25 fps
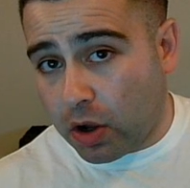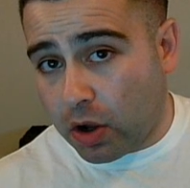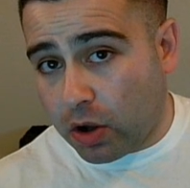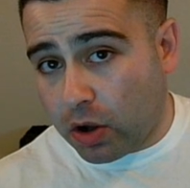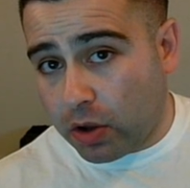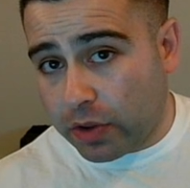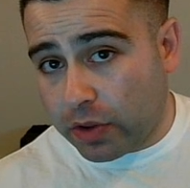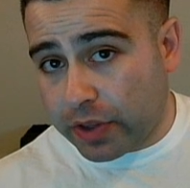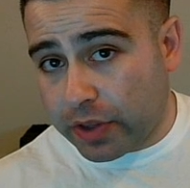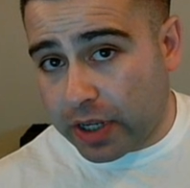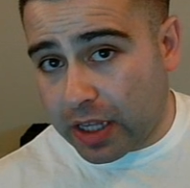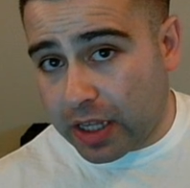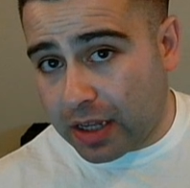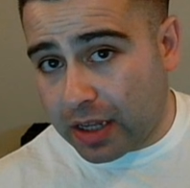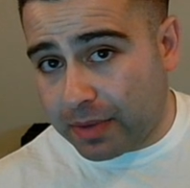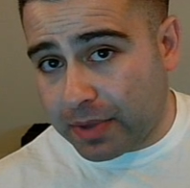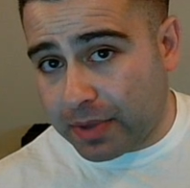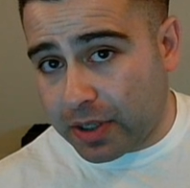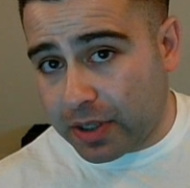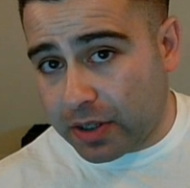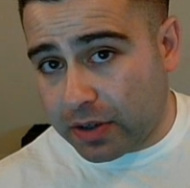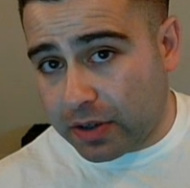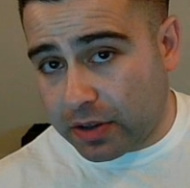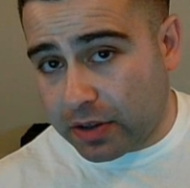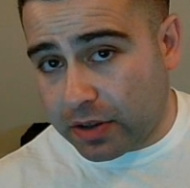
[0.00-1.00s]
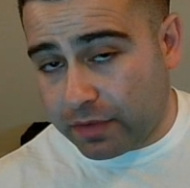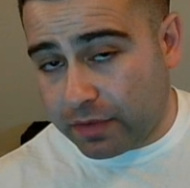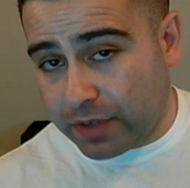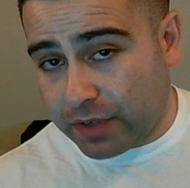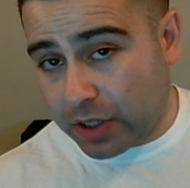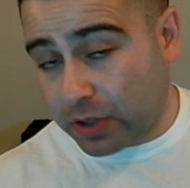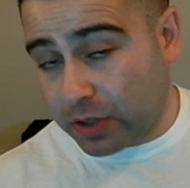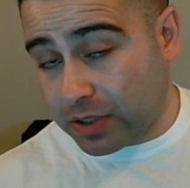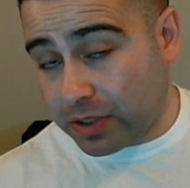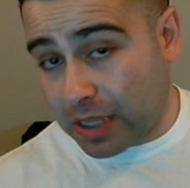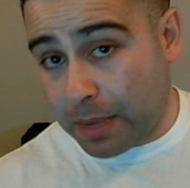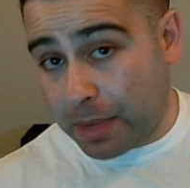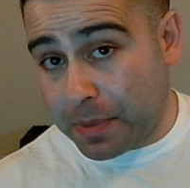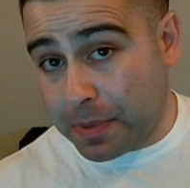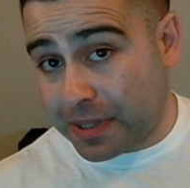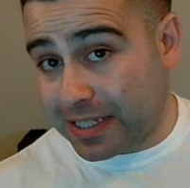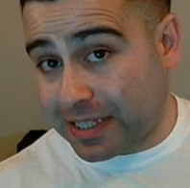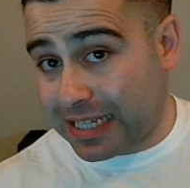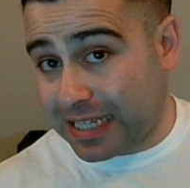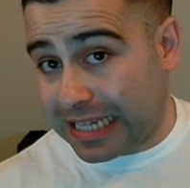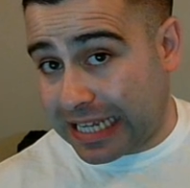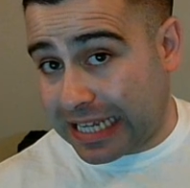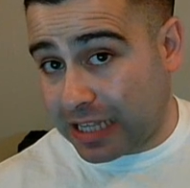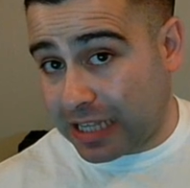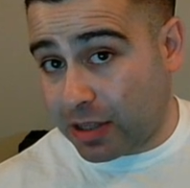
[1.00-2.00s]
All the comment or the video
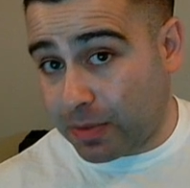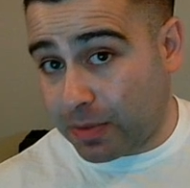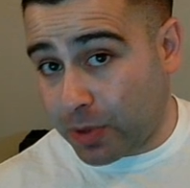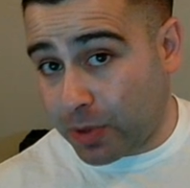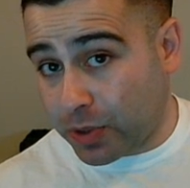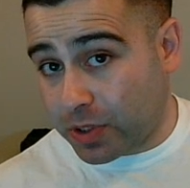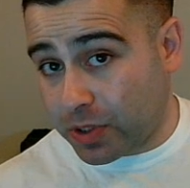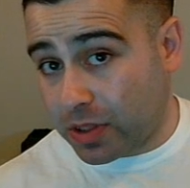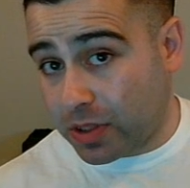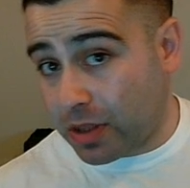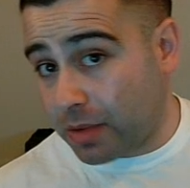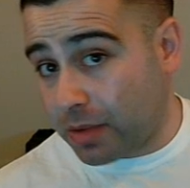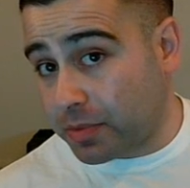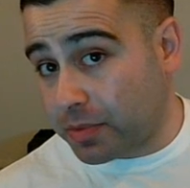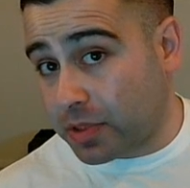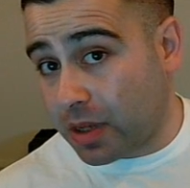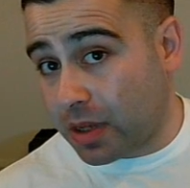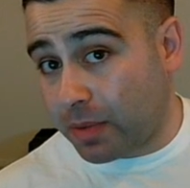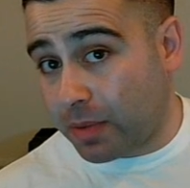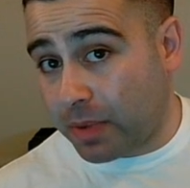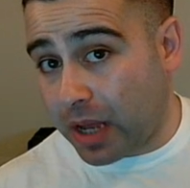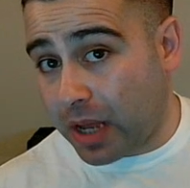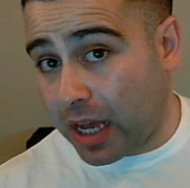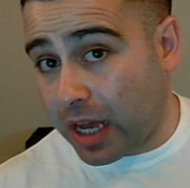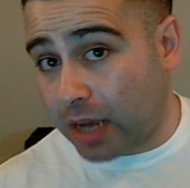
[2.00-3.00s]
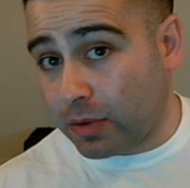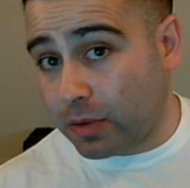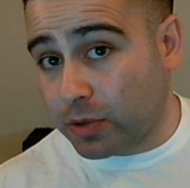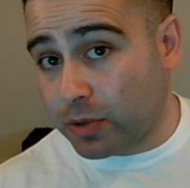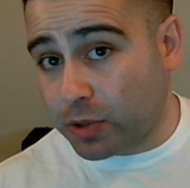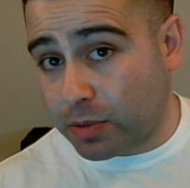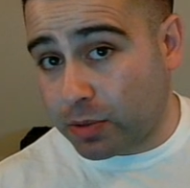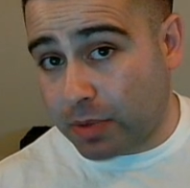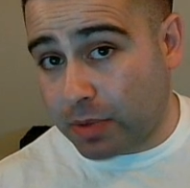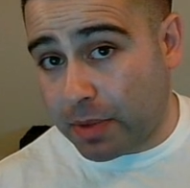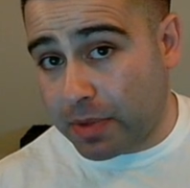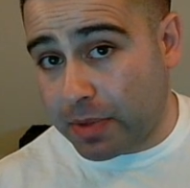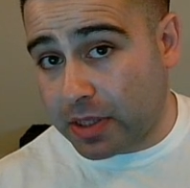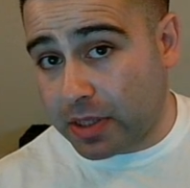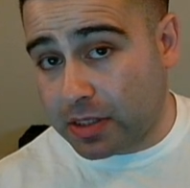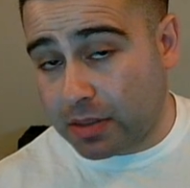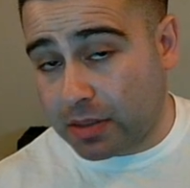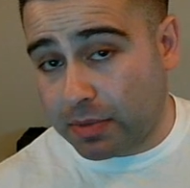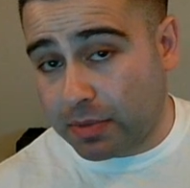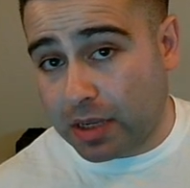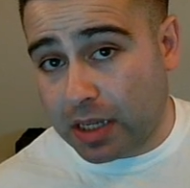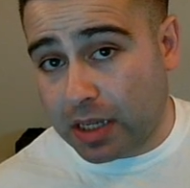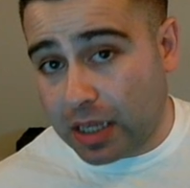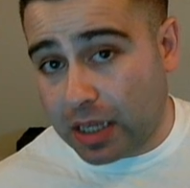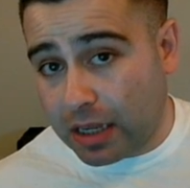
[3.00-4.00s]
topics that get the most thumbs up, I will do my
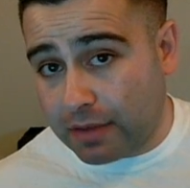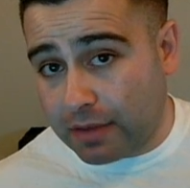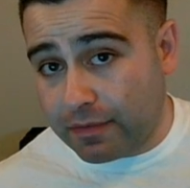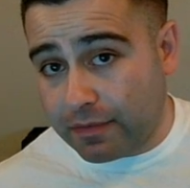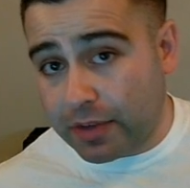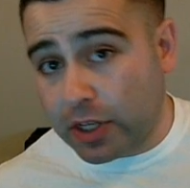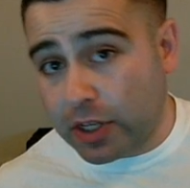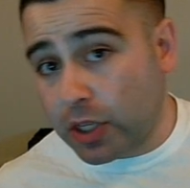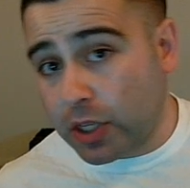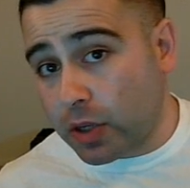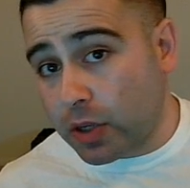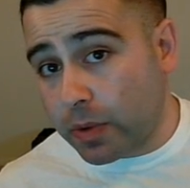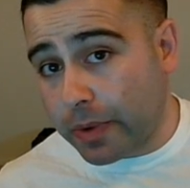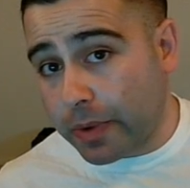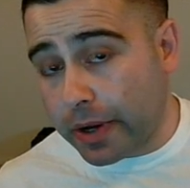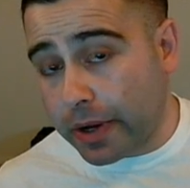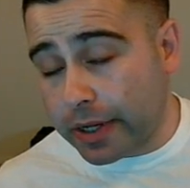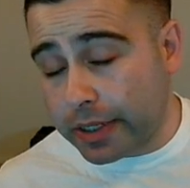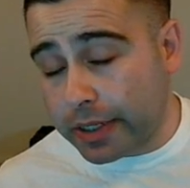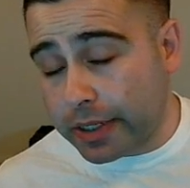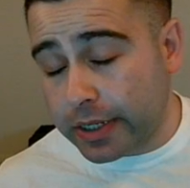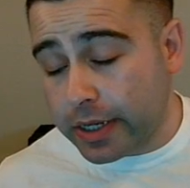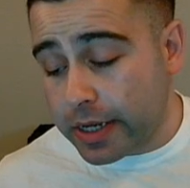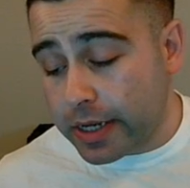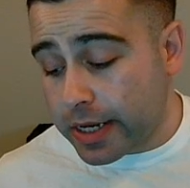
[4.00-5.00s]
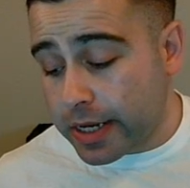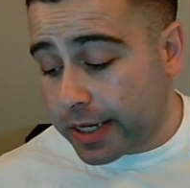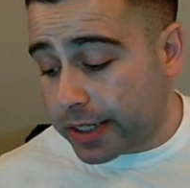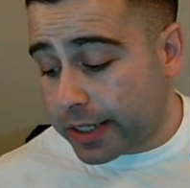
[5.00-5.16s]
best to make a video on.